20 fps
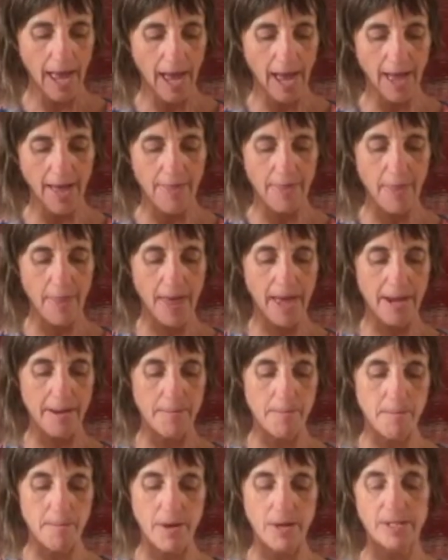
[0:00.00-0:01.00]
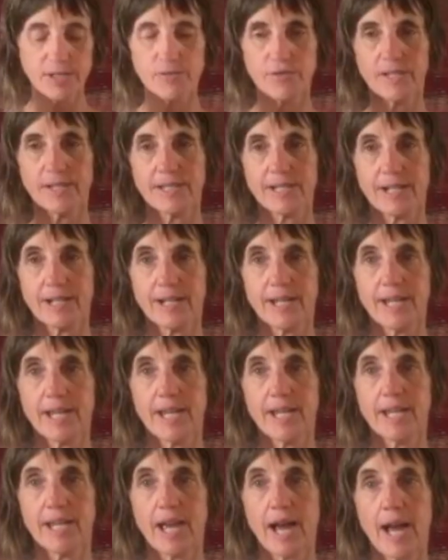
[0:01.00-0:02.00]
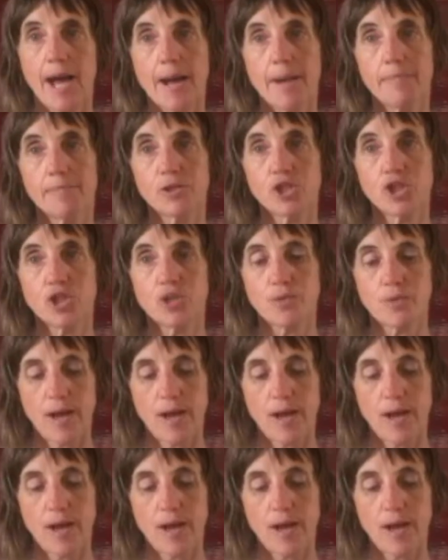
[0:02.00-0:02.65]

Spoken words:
And then most recently, Two